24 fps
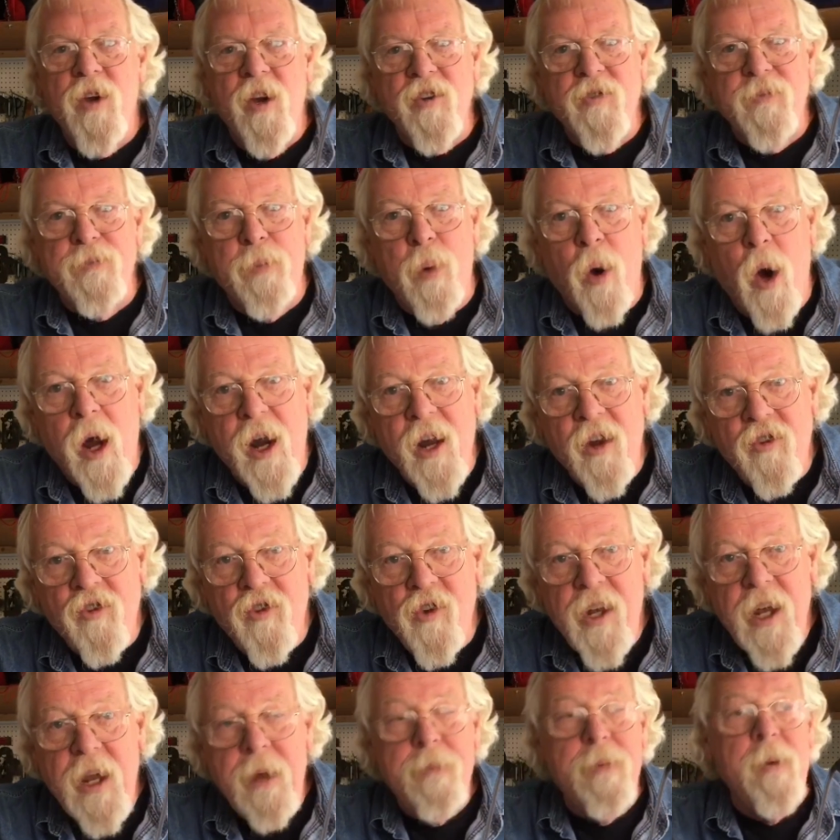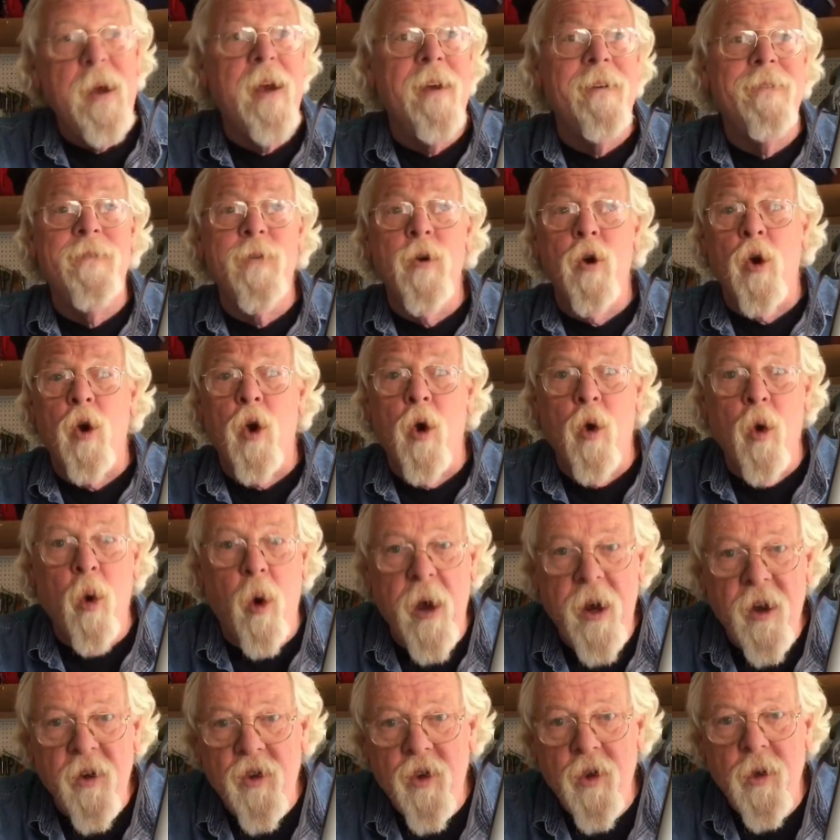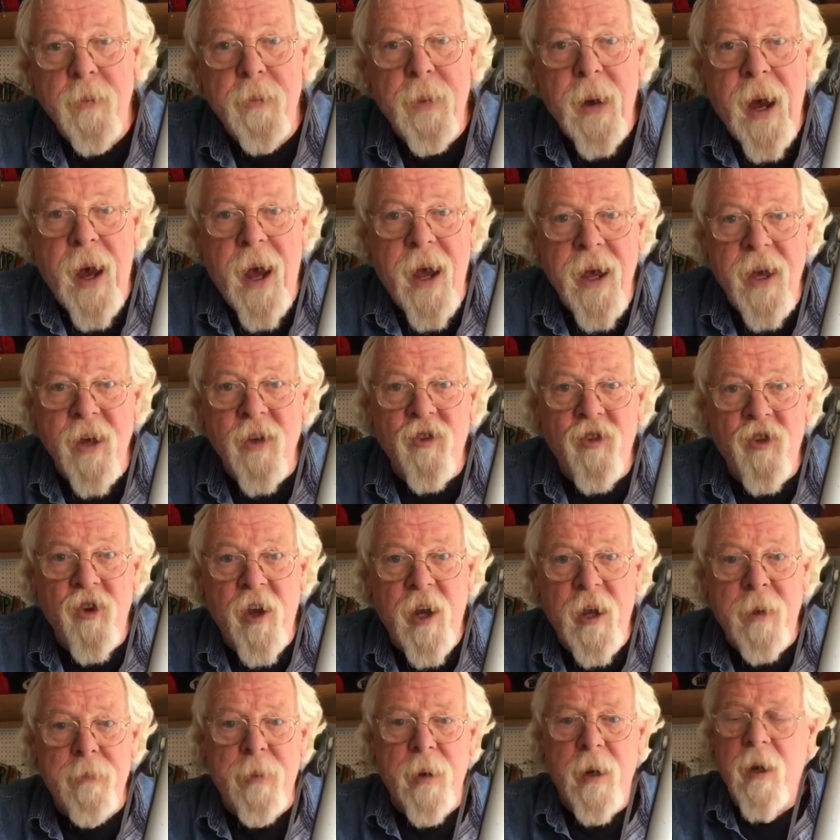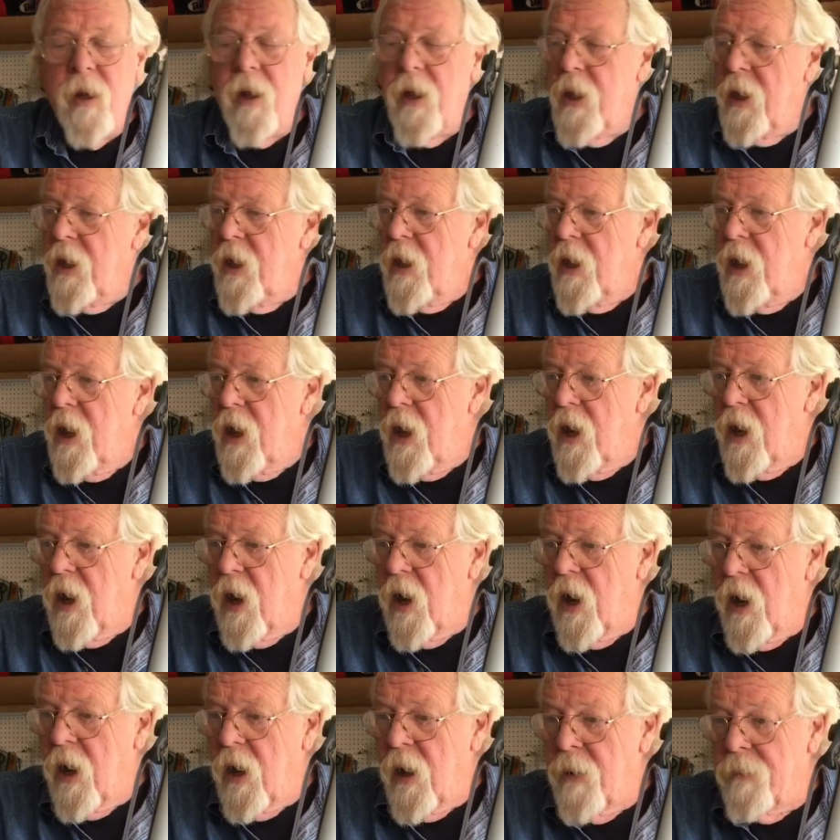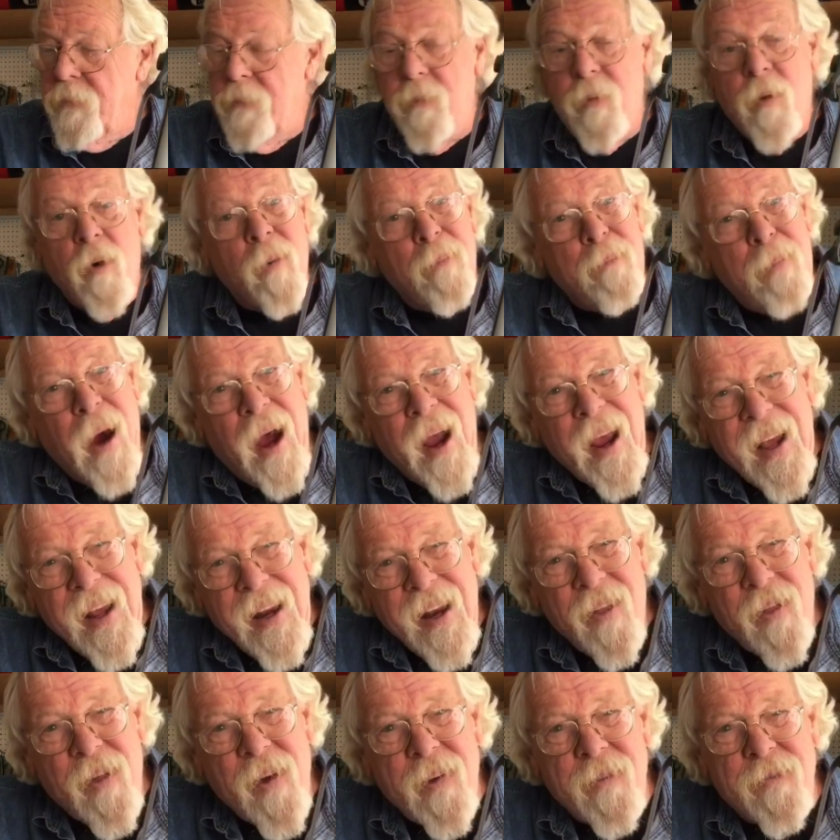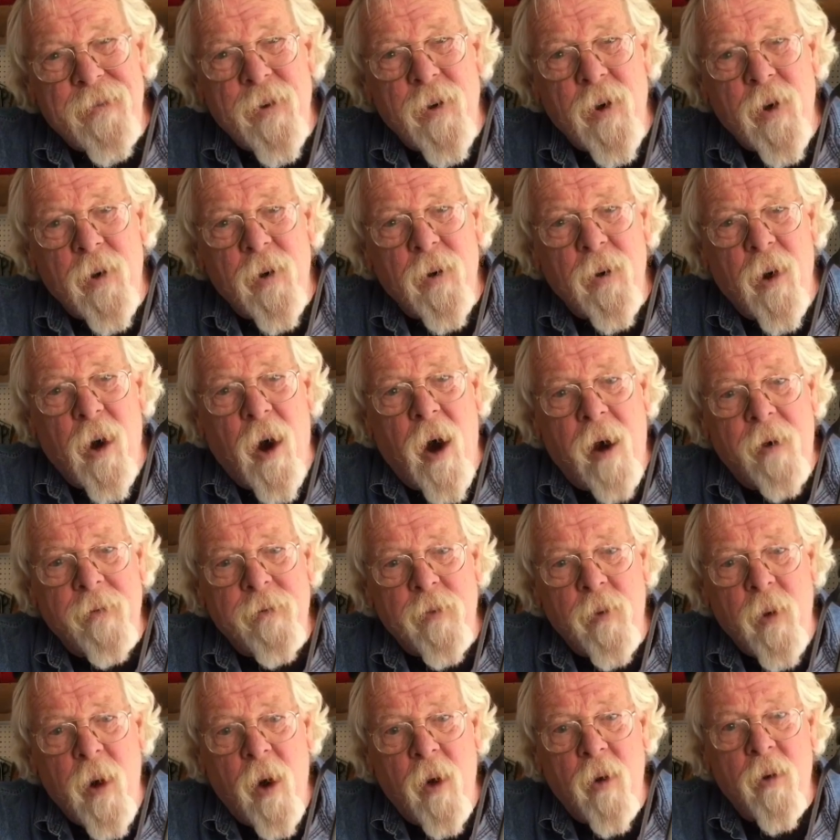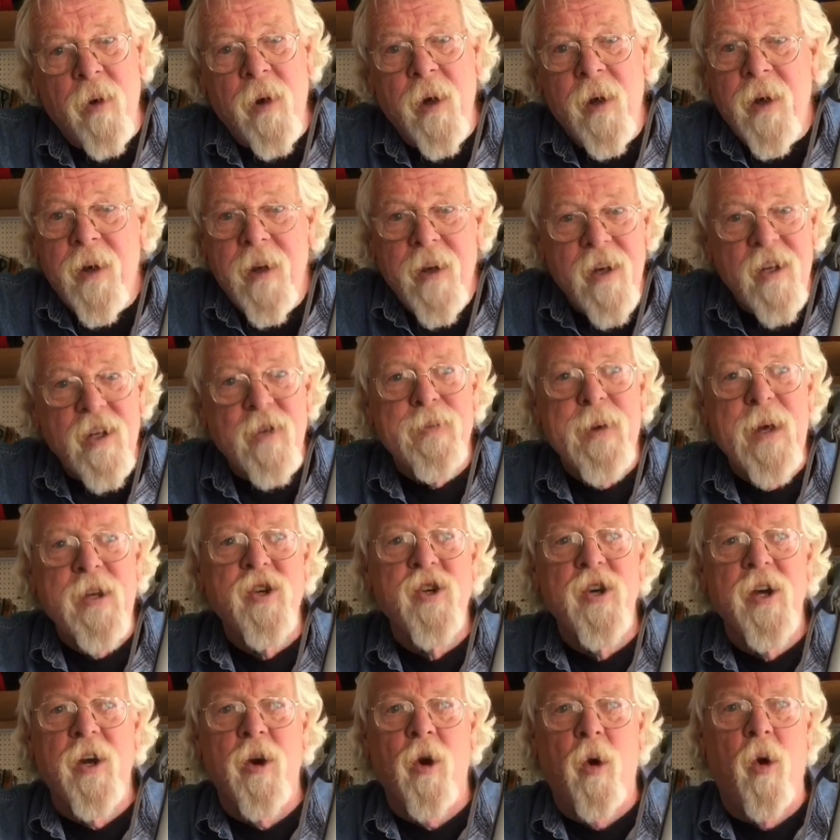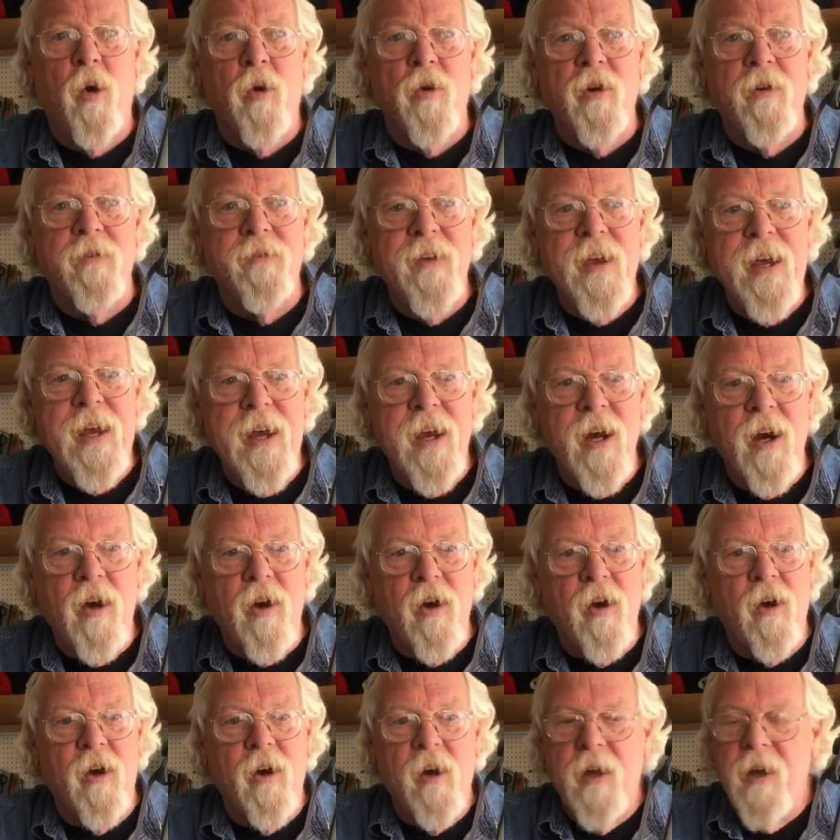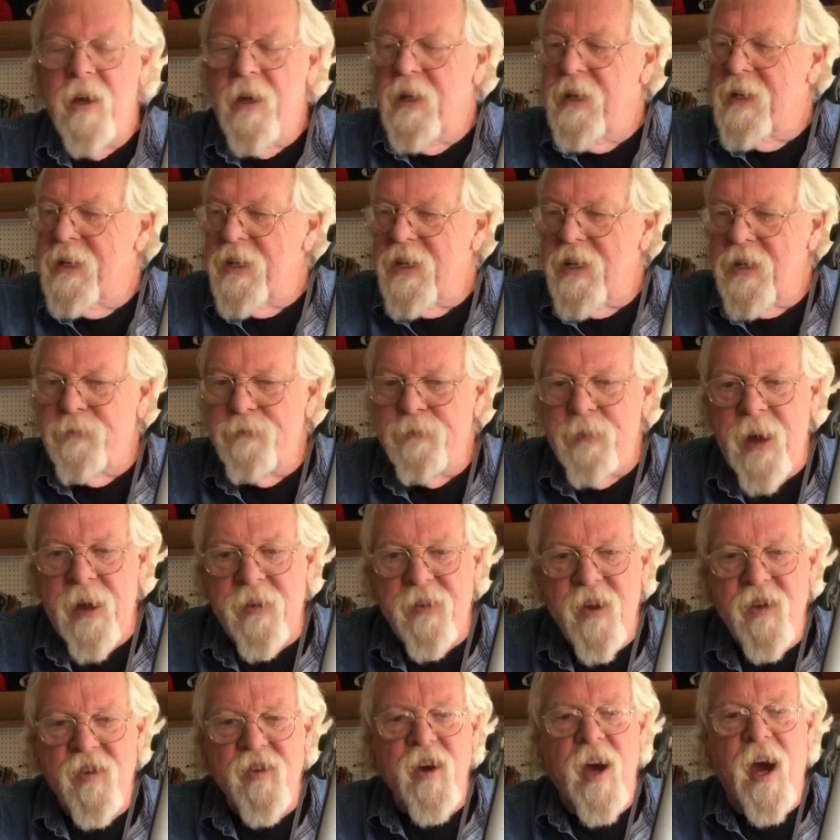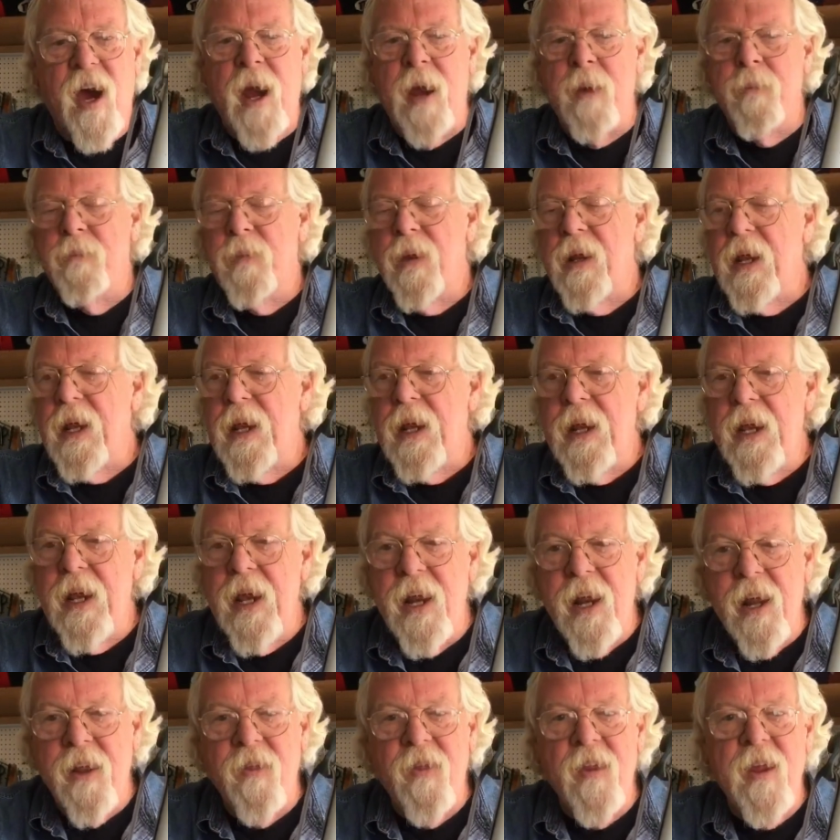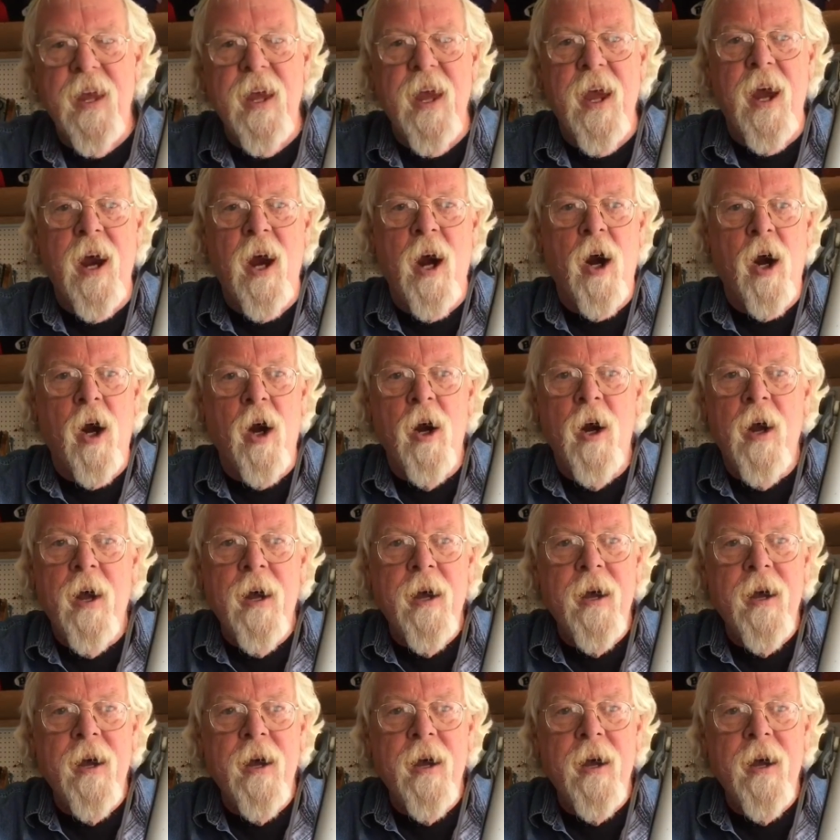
just bought a Jeep, if you're going to buy a Jeep, or buy anything for off-road, especially an older vehicle, spend the time, get it in the air,